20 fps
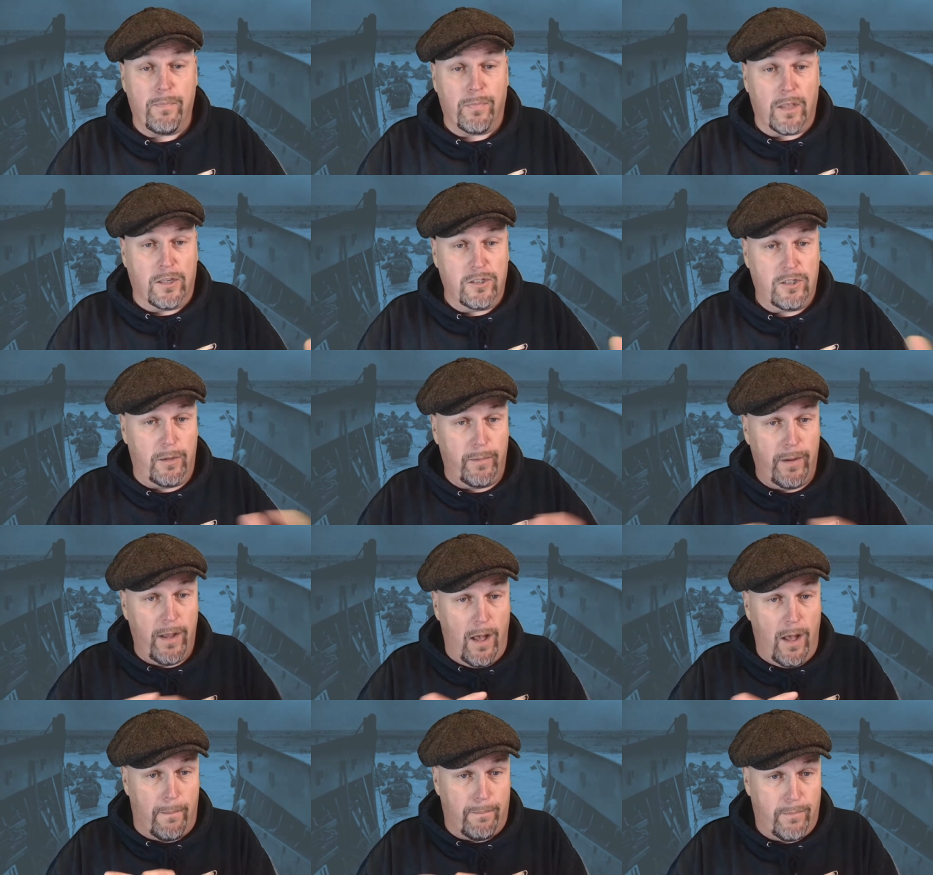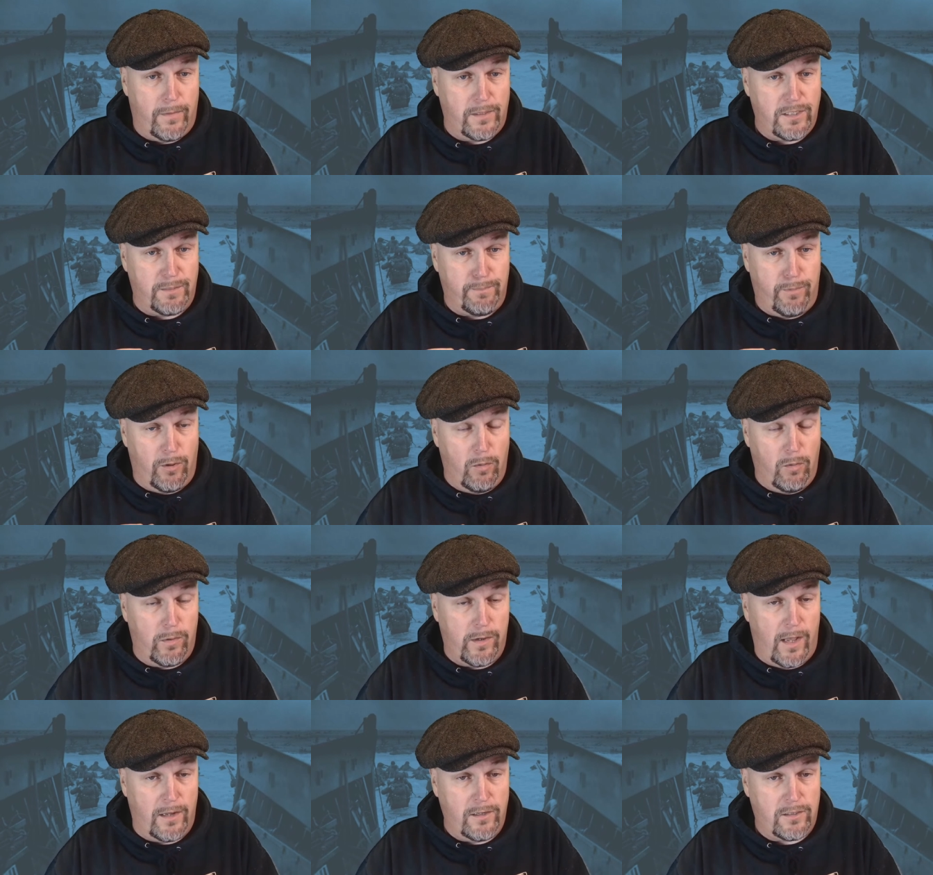So there we are. This is Paul
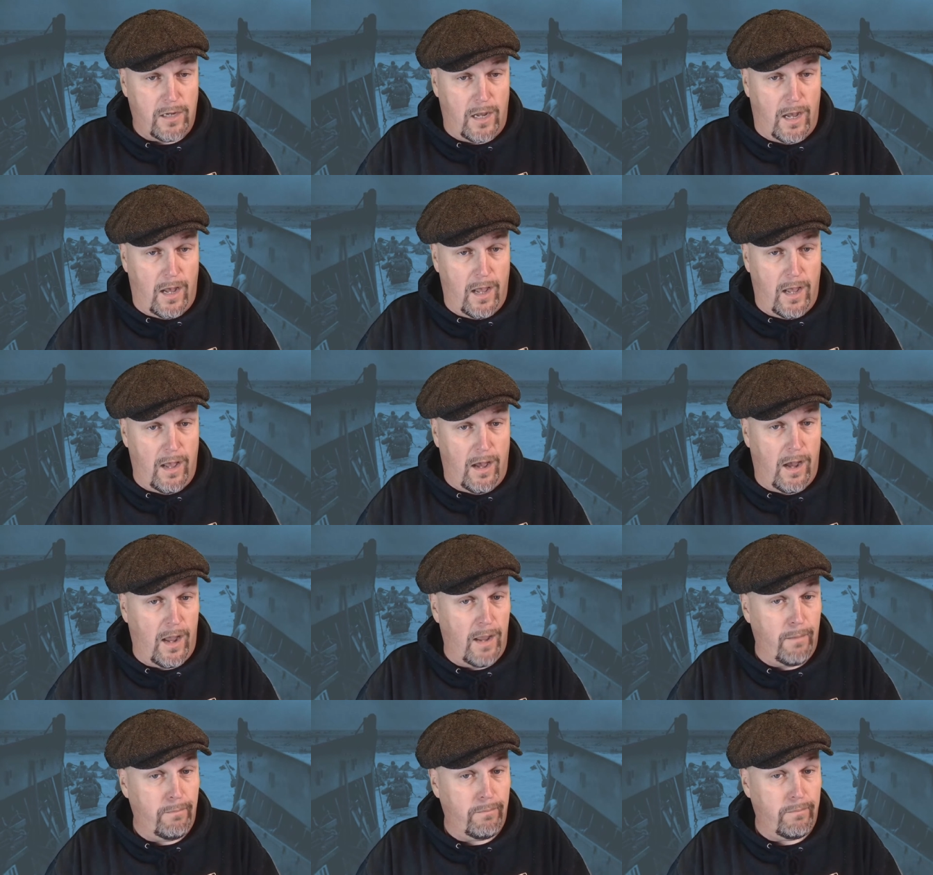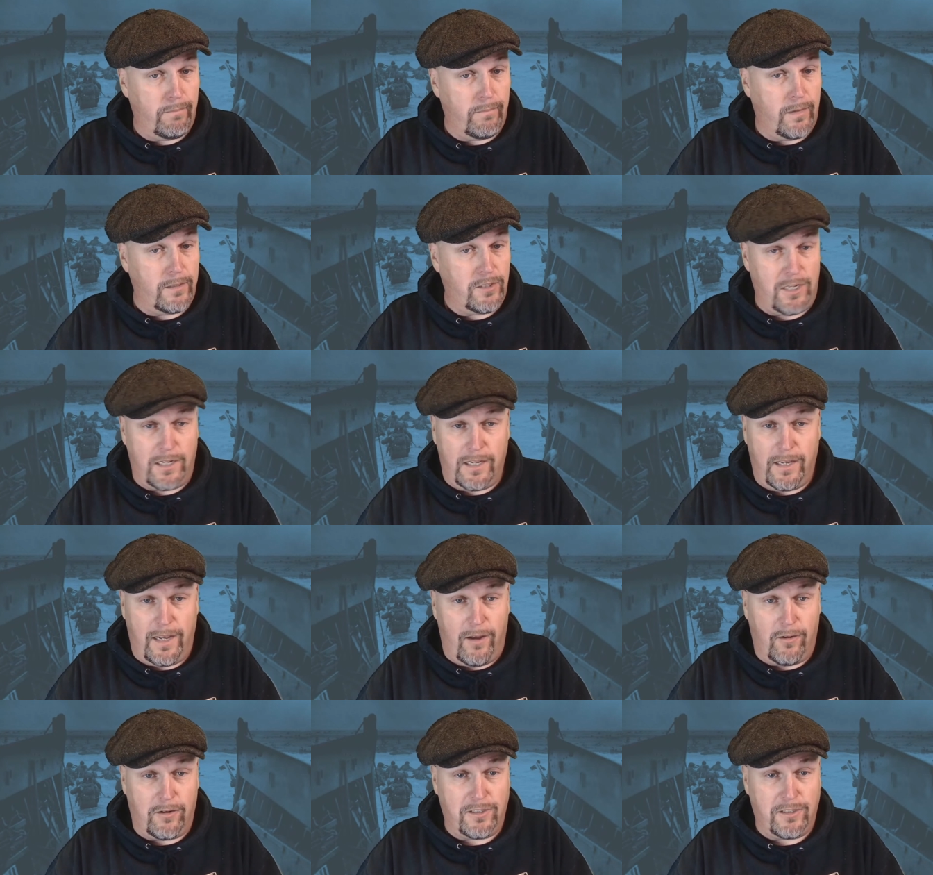Woodadge. I, am sitting
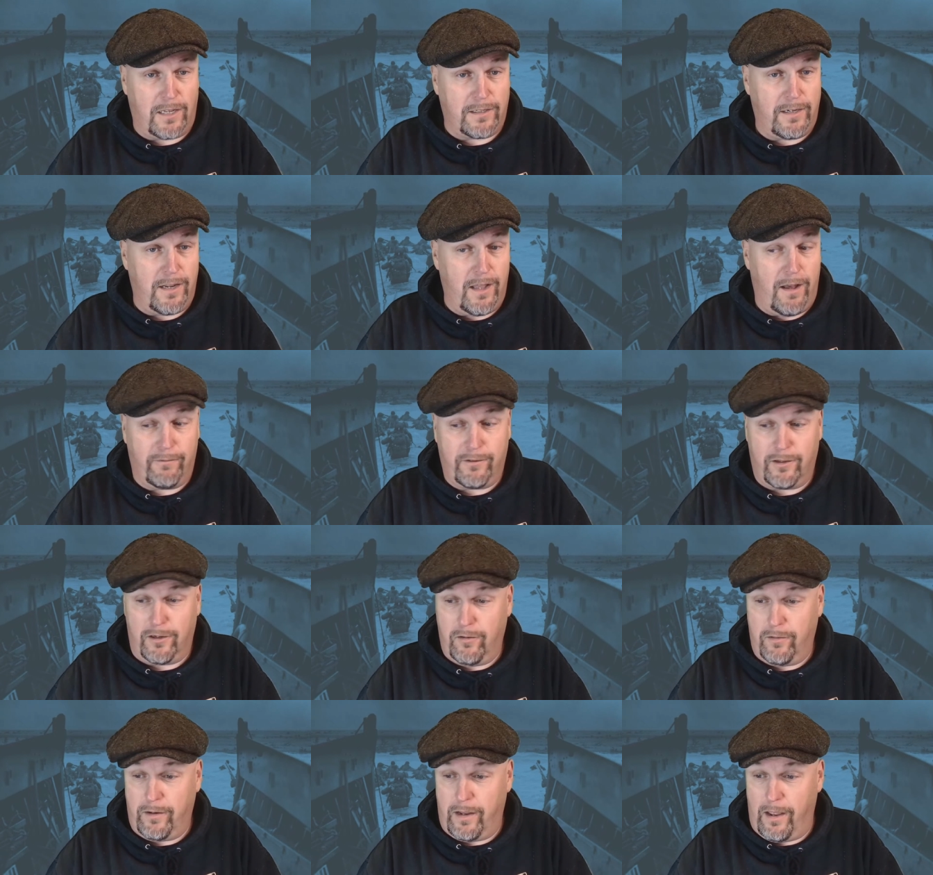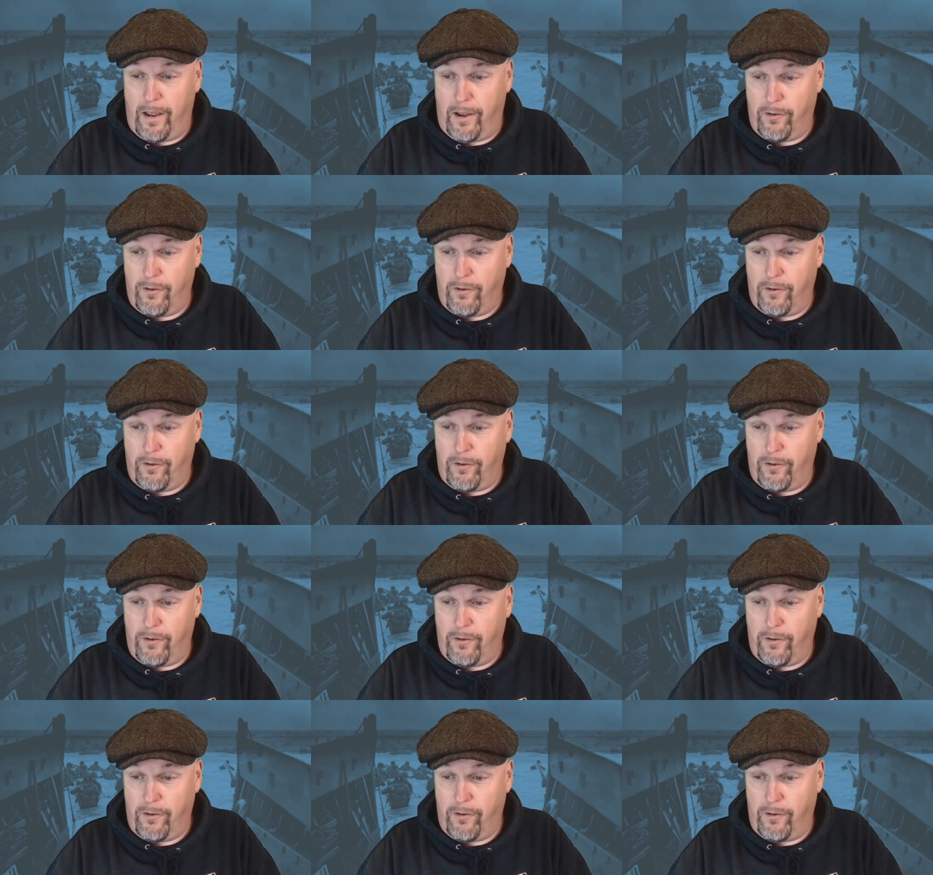here on a Saturday afternoon.